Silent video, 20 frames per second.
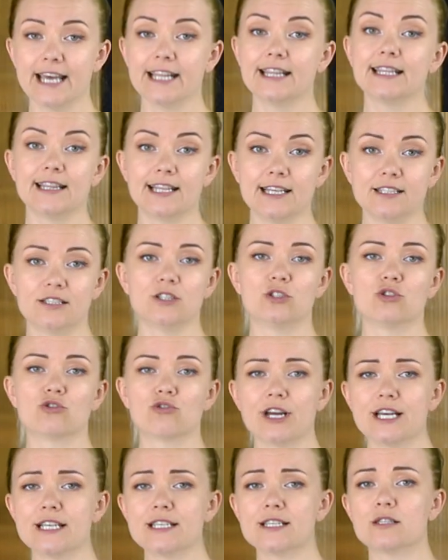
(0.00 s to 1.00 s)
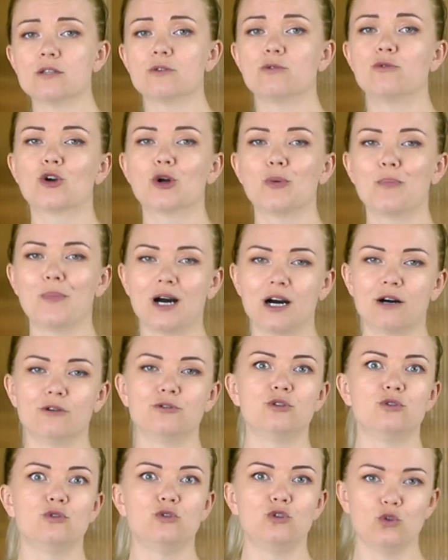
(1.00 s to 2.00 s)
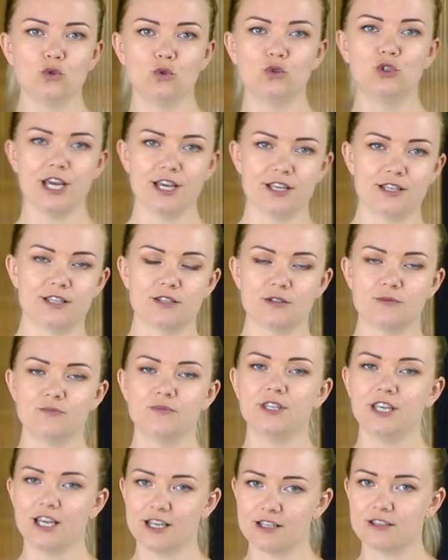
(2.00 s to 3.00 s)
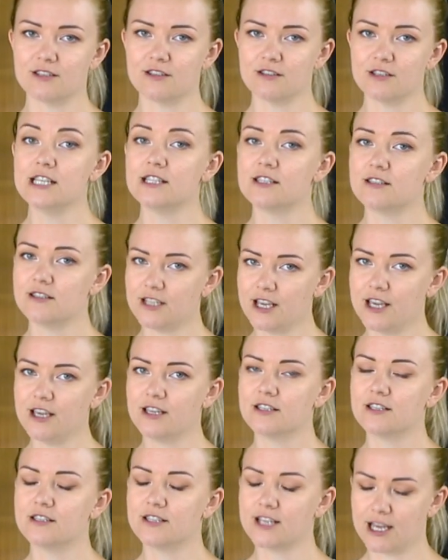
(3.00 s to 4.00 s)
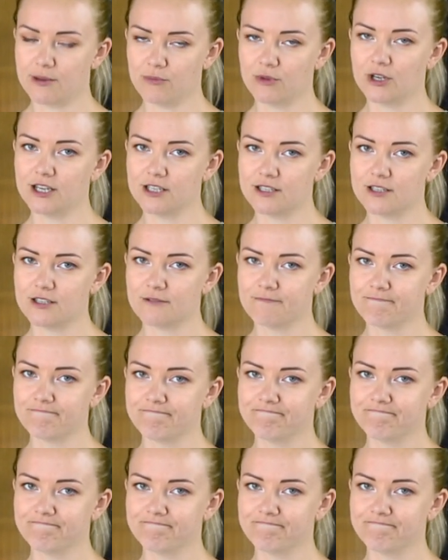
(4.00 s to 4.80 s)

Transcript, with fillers: and let it rest for about two days. Yes, it takes time, guys.